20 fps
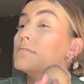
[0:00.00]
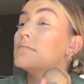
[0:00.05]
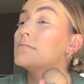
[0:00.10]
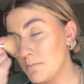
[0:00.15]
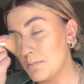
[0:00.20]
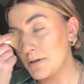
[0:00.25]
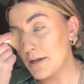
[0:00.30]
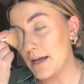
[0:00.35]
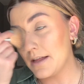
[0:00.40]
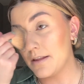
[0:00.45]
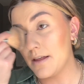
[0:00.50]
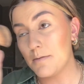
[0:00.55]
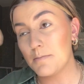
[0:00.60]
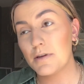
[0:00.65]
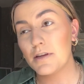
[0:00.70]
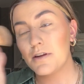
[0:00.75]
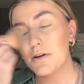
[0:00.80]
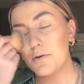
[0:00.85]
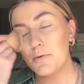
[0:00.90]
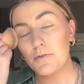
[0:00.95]
But yeah, let
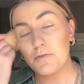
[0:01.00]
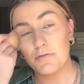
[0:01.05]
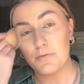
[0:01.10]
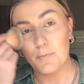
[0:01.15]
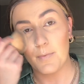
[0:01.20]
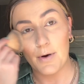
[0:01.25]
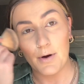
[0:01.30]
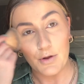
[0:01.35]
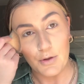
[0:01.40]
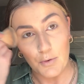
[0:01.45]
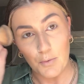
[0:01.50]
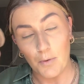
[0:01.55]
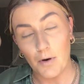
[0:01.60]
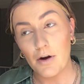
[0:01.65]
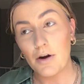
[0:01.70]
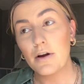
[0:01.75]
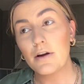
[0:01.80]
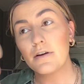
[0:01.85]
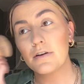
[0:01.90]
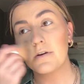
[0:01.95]
me know where you
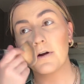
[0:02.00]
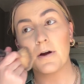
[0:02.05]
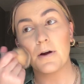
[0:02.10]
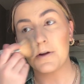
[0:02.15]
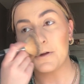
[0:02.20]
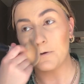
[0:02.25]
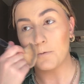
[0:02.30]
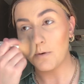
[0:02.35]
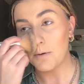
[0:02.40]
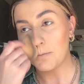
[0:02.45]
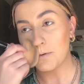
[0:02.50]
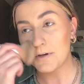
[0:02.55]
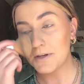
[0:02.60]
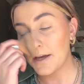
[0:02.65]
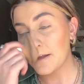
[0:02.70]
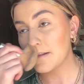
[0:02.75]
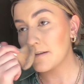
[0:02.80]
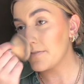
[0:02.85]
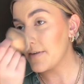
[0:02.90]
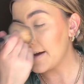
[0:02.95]
are. Are you able to
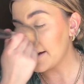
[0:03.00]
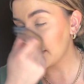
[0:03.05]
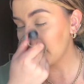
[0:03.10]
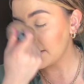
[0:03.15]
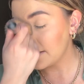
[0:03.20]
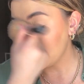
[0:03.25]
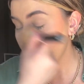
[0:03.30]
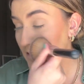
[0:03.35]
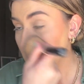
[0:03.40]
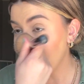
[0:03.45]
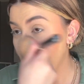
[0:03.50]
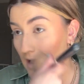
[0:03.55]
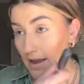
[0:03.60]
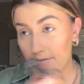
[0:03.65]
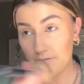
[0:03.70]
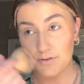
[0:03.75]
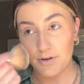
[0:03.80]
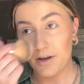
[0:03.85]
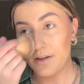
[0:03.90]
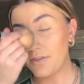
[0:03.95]
get the vaccine? Have
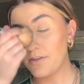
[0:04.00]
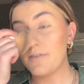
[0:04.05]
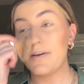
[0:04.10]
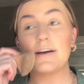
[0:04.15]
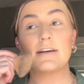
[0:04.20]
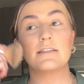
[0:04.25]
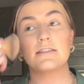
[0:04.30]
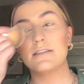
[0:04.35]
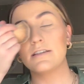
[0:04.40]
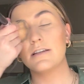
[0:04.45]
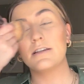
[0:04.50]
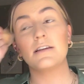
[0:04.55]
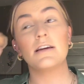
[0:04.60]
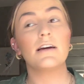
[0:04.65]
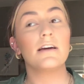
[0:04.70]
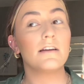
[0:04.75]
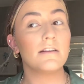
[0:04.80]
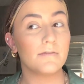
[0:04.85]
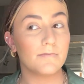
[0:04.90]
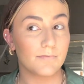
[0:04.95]
you gotten the vaccine
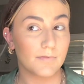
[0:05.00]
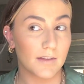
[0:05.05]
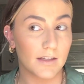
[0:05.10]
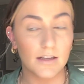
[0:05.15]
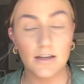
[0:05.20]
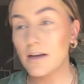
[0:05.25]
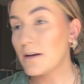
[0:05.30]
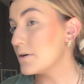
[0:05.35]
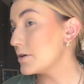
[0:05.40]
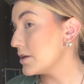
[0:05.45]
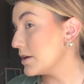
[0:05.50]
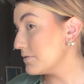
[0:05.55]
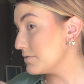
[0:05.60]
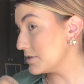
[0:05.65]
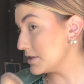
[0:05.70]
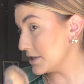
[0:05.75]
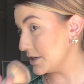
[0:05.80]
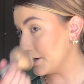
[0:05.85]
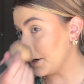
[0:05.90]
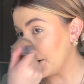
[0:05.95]
yet? I would love to
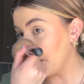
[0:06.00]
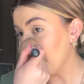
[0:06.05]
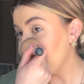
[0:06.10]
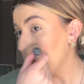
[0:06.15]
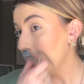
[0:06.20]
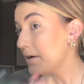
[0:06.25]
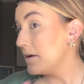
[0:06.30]
hear